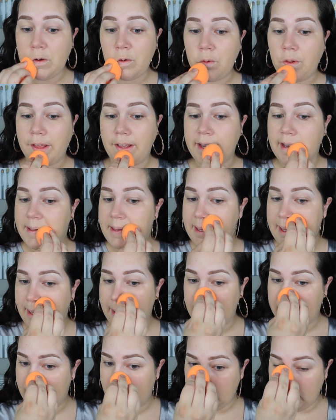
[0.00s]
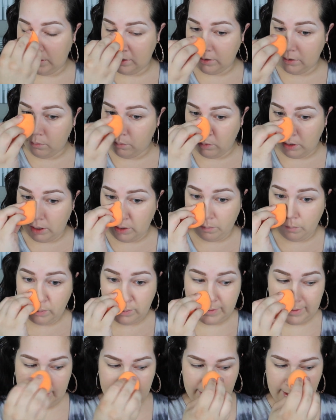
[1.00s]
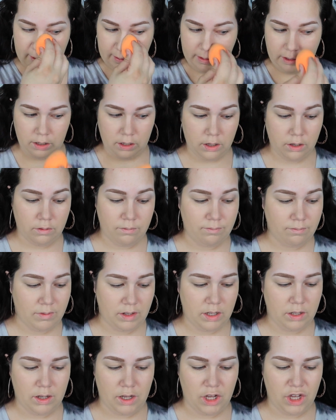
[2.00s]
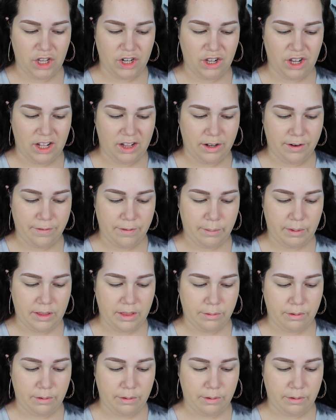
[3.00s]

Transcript: like I said, and neither one was like a good color for me.